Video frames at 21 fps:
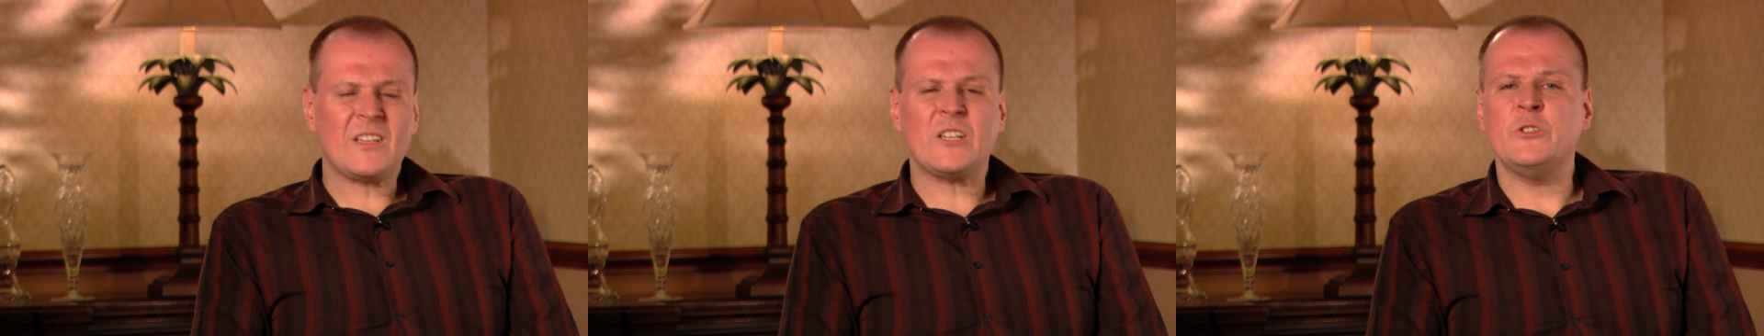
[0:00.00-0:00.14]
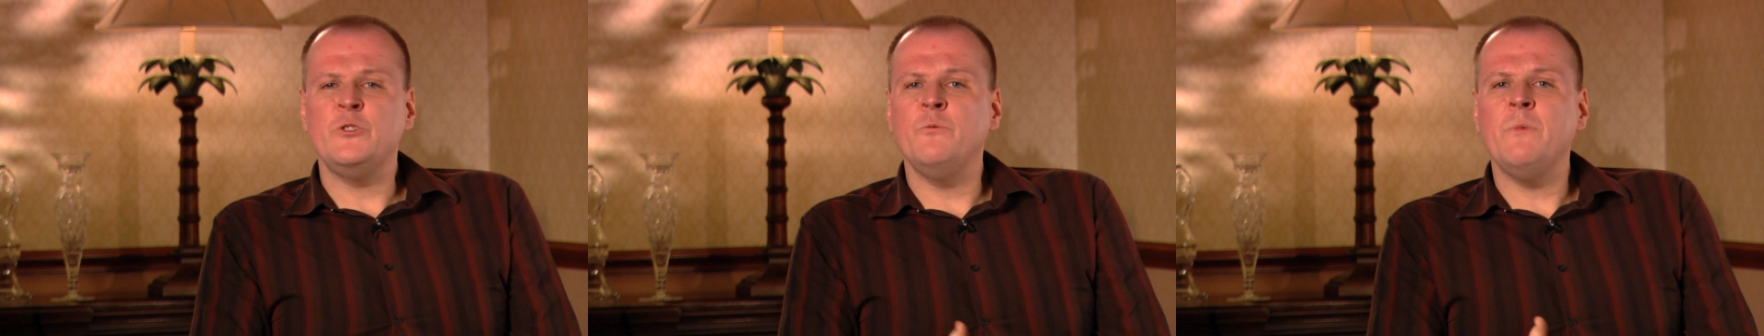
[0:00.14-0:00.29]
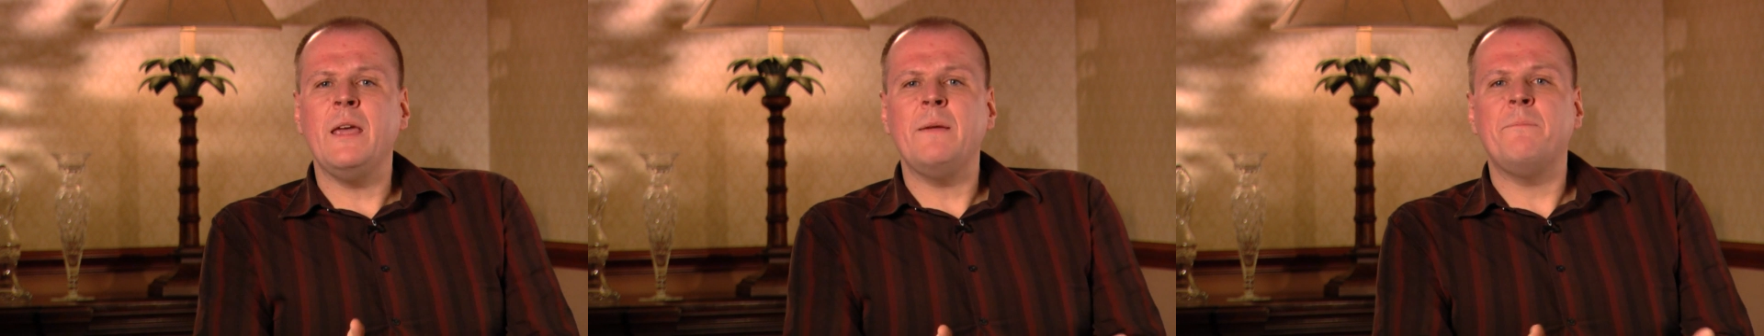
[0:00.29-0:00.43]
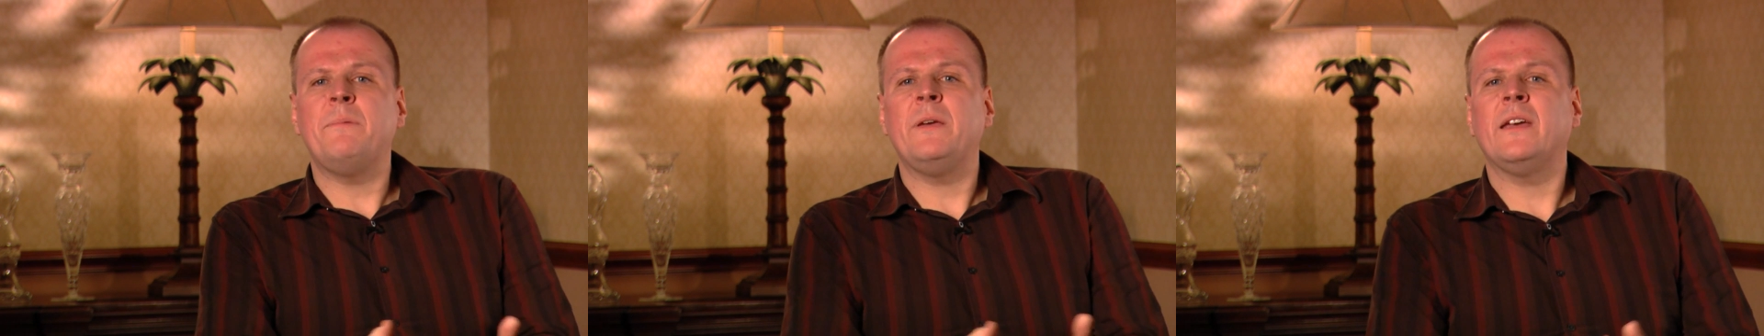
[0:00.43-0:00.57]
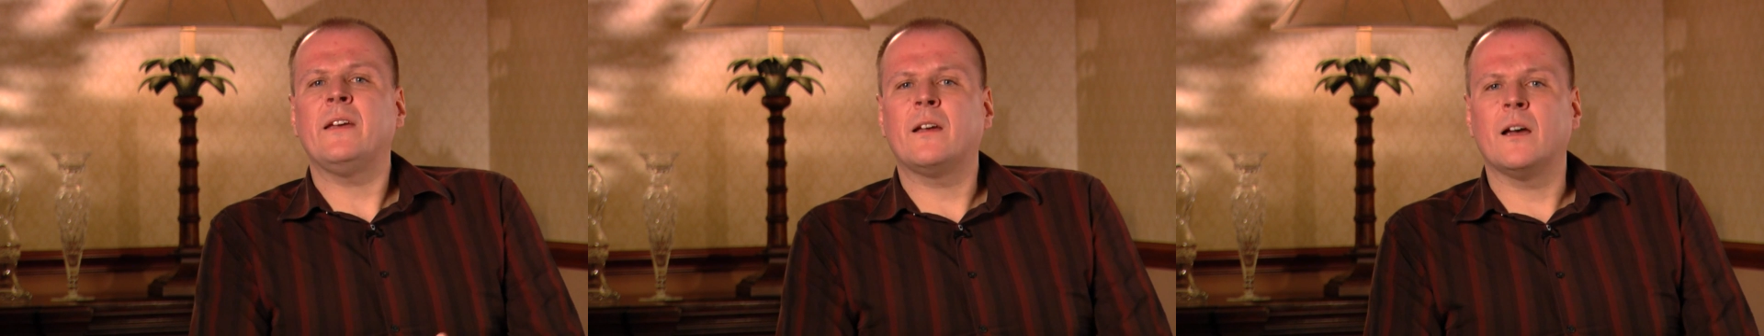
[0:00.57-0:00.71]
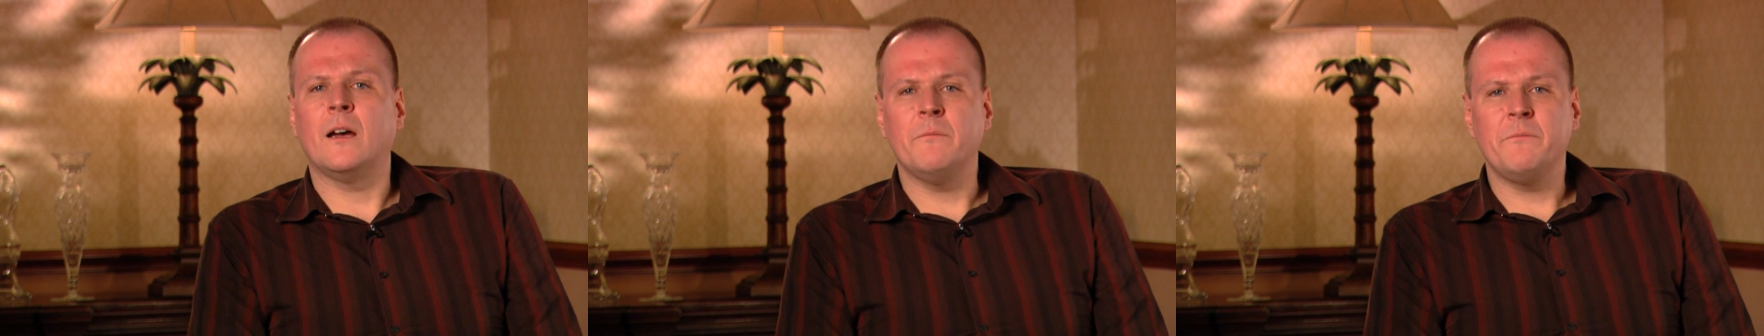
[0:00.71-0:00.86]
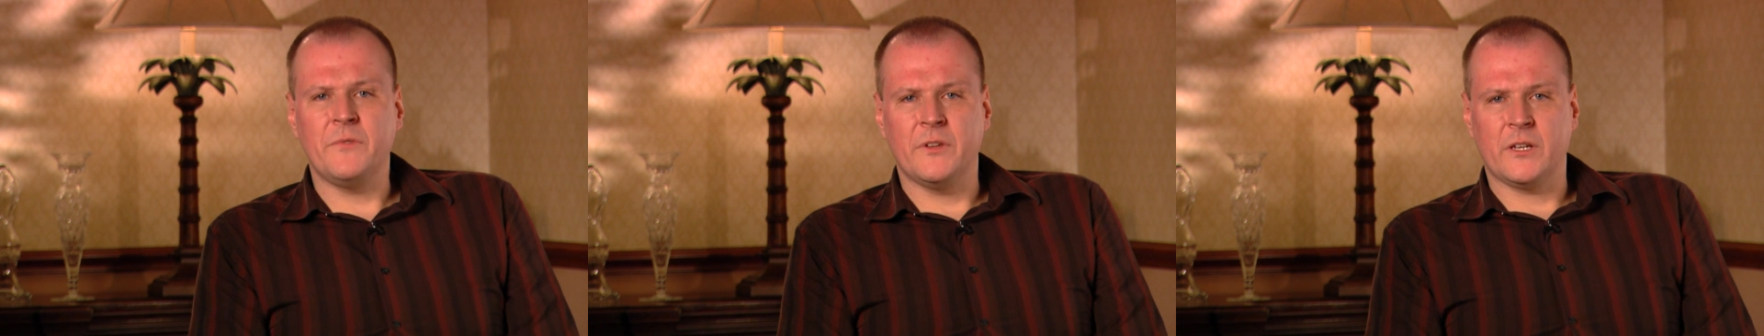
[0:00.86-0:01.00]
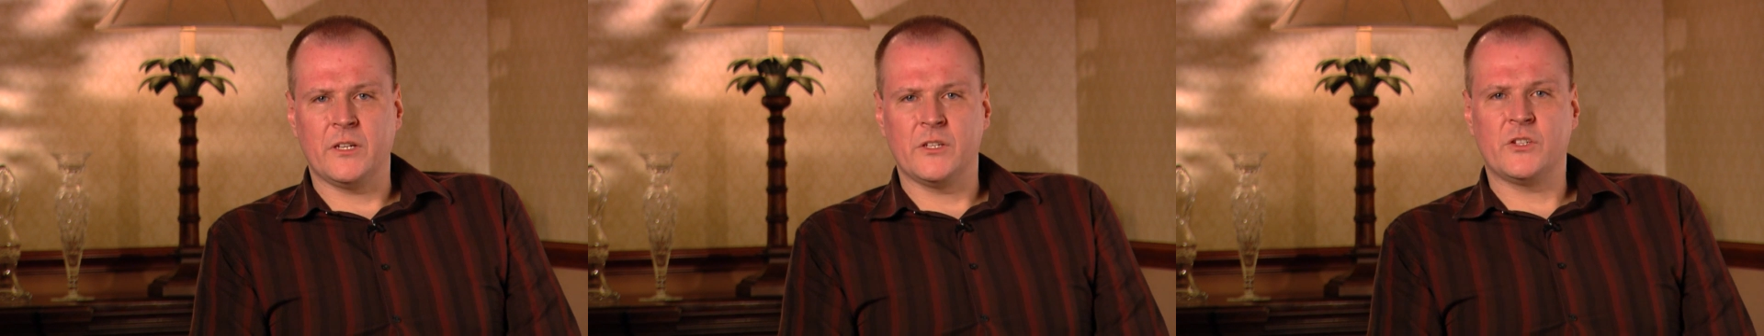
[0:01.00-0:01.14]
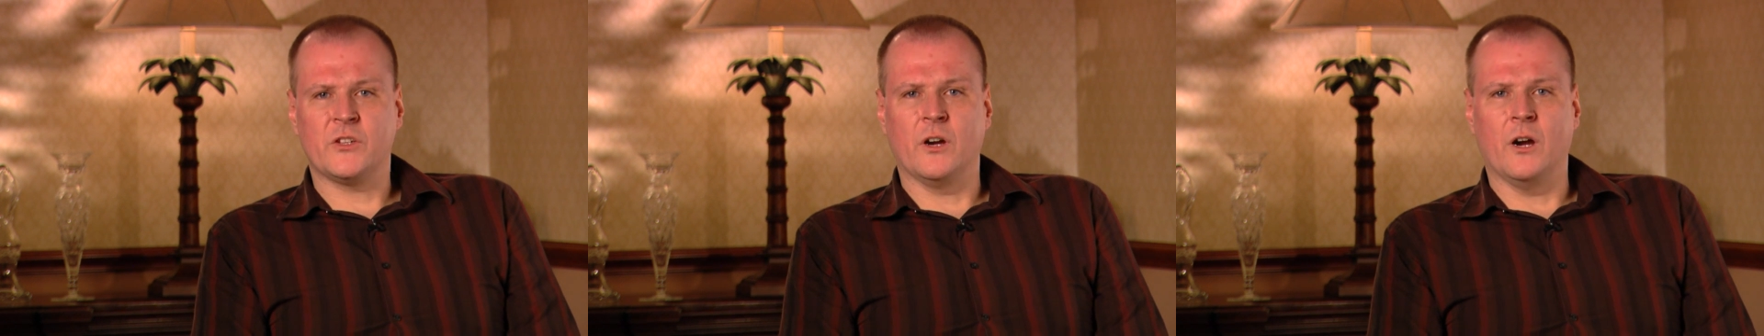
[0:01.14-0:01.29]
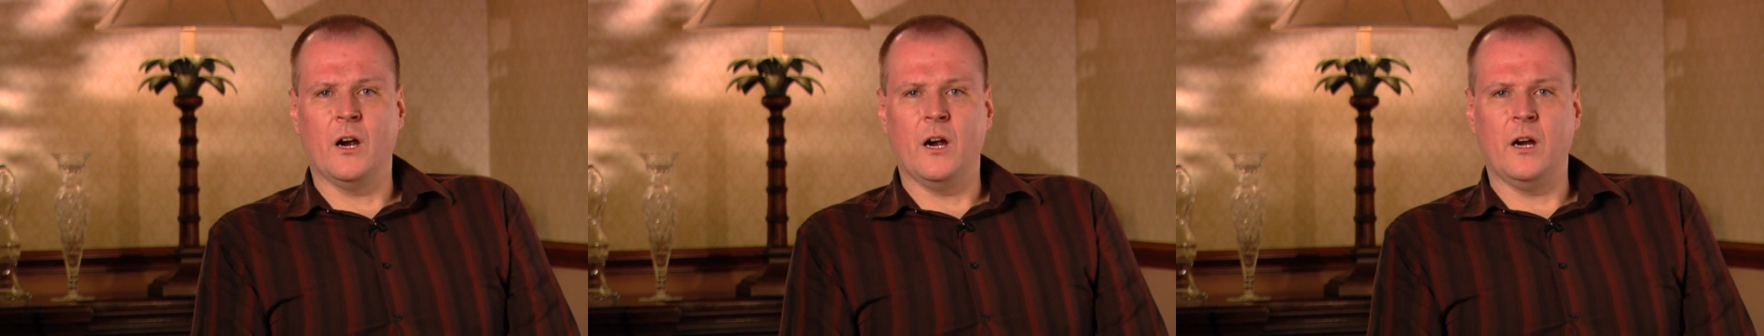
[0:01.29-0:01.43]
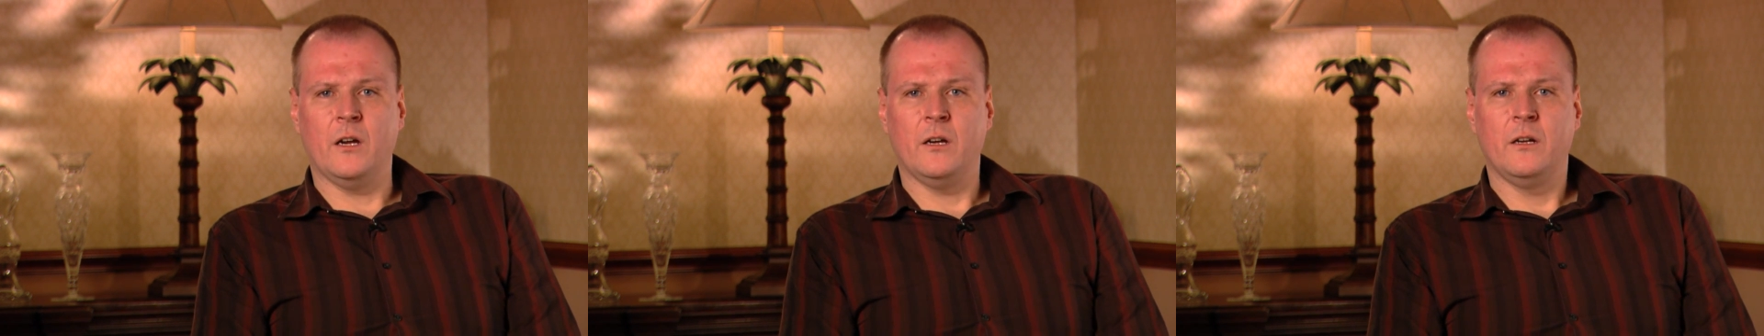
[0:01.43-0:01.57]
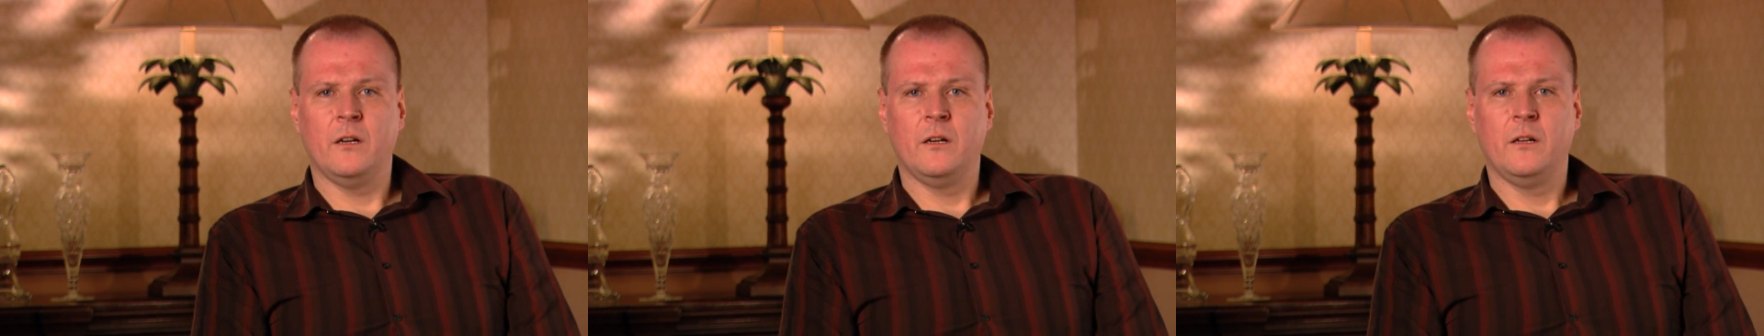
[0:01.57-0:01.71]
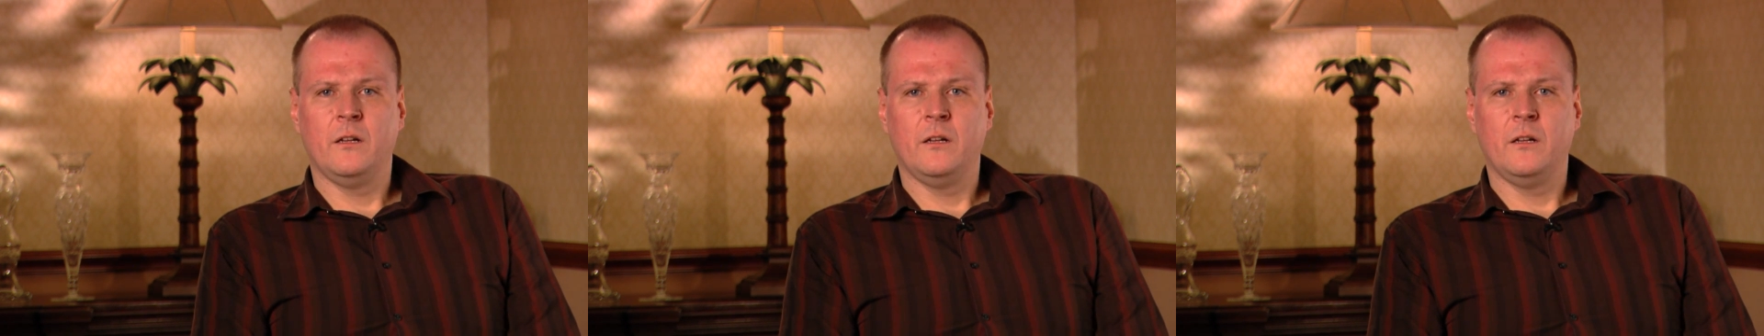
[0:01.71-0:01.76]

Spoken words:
you may pick up the guitar,